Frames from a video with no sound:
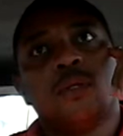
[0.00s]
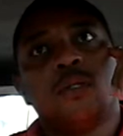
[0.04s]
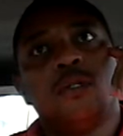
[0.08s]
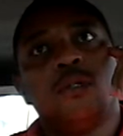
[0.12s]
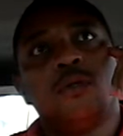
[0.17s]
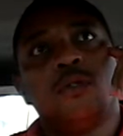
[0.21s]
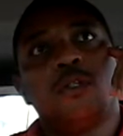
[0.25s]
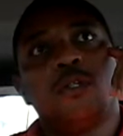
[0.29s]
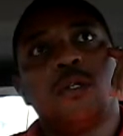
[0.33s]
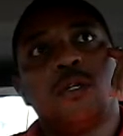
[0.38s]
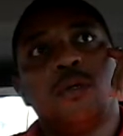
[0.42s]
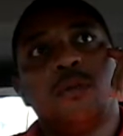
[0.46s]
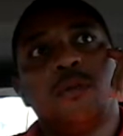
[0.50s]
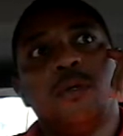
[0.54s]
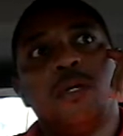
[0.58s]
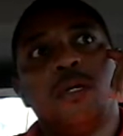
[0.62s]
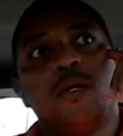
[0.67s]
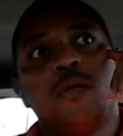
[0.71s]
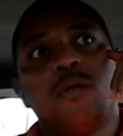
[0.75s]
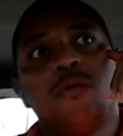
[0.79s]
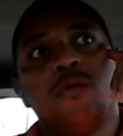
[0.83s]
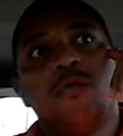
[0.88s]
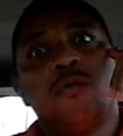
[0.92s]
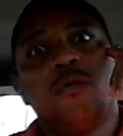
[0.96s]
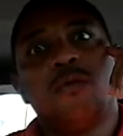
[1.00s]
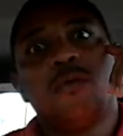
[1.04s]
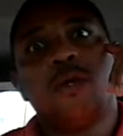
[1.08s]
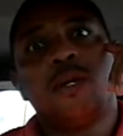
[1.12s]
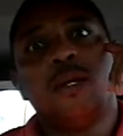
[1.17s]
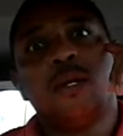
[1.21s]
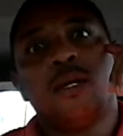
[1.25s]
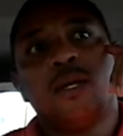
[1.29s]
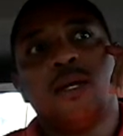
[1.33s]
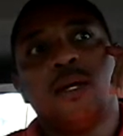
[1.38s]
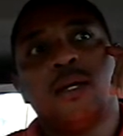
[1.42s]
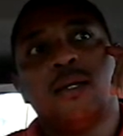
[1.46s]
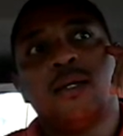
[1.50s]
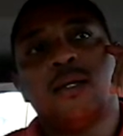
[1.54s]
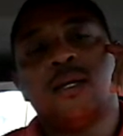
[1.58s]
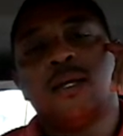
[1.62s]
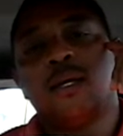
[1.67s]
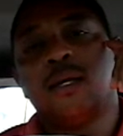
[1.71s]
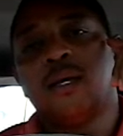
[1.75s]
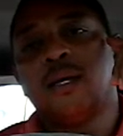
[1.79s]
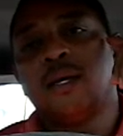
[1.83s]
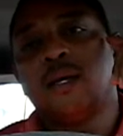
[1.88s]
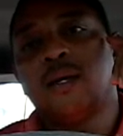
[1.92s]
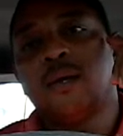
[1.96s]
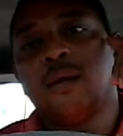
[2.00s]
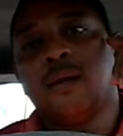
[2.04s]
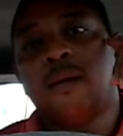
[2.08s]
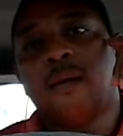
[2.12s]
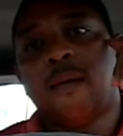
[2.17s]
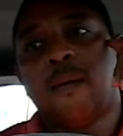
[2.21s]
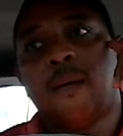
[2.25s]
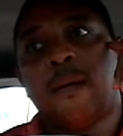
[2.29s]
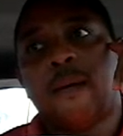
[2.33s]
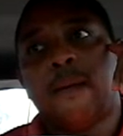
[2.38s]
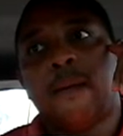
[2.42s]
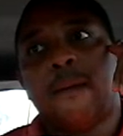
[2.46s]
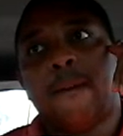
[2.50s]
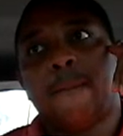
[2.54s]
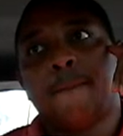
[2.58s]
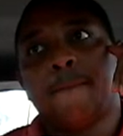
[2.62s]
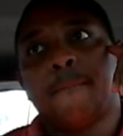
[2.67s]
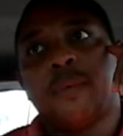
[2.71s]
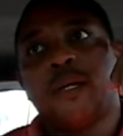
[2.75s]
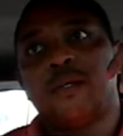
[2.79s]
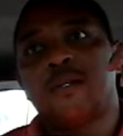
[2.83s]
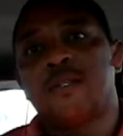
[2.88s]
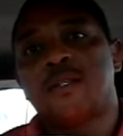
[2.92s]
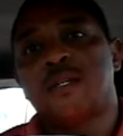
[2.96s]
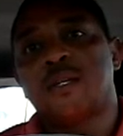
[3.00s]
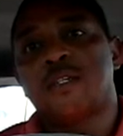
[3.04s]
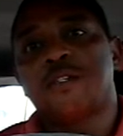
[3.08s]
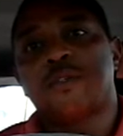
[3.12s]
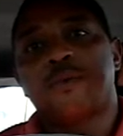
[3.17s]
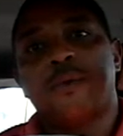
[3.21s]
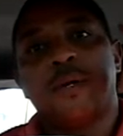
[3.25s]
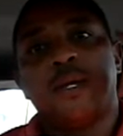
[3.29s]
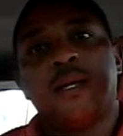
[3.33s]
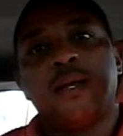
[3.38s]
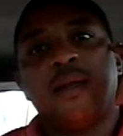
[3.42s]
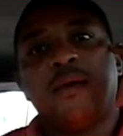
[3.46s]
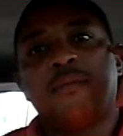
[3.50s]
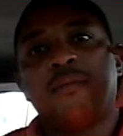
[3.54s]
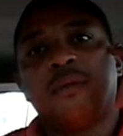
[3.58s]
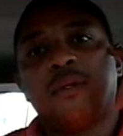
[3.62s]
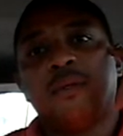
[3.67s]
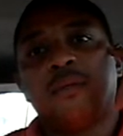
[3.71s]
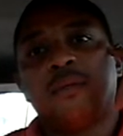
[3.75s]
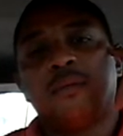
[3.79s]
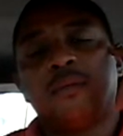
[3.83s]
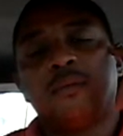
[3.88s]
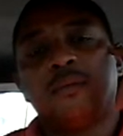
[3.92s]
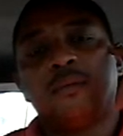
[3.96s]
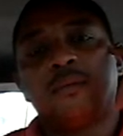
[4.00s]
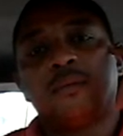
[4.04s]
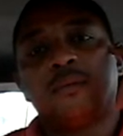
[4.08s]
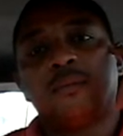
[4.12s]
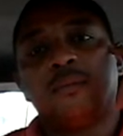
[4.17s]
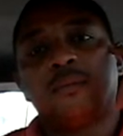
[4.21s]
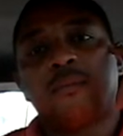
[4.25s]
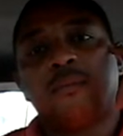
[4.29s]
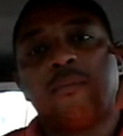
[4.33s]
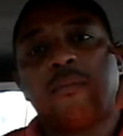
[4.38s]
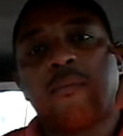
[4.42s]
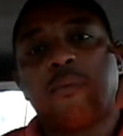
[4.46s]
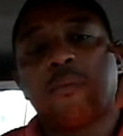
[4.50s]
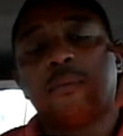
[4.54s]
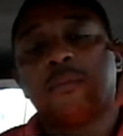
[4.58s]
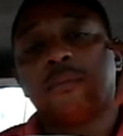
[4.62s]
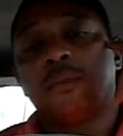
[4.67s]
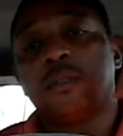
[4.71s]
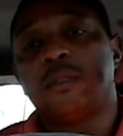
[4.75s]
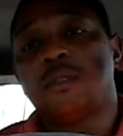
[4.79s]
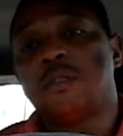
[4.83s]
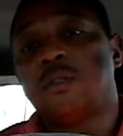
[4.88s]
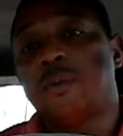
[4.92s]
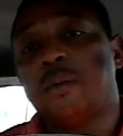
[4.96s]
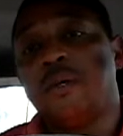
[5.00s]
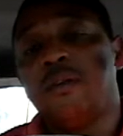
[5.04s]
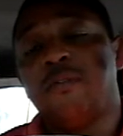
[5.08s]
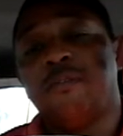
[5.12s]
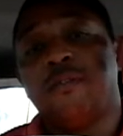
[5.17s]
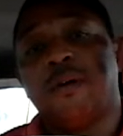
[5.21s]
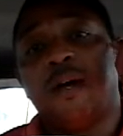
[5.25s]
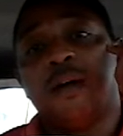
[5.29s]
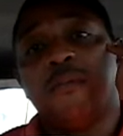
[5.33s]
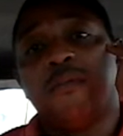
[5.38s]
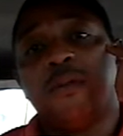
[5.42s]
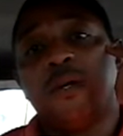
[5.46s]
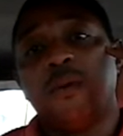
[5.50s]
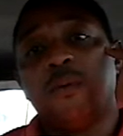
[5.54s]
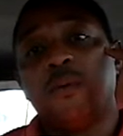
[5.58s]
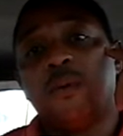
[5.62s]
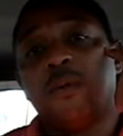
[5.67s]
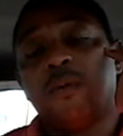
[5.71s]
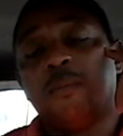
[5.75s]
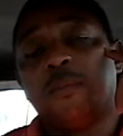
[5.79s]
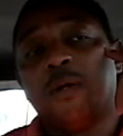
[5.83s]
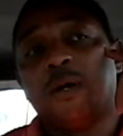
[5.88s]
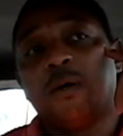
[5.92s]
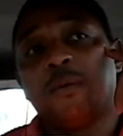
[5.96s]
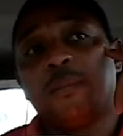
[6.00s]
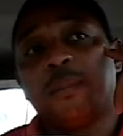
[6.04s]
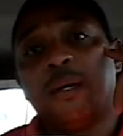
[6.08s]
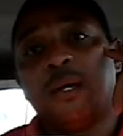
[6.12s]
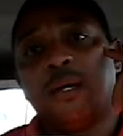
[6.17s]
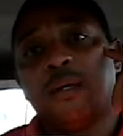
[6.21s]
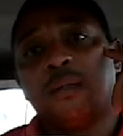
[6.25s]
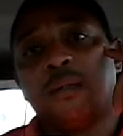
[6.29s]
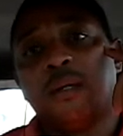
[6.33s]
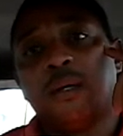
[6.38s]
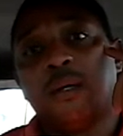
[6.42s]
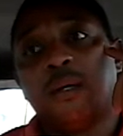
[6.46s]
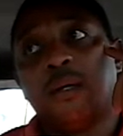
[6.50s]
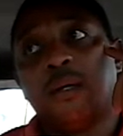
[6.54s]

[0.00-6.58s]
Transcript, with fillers: you should be reading and thinking at a sixth grade level. Well, this is a 25 year old young man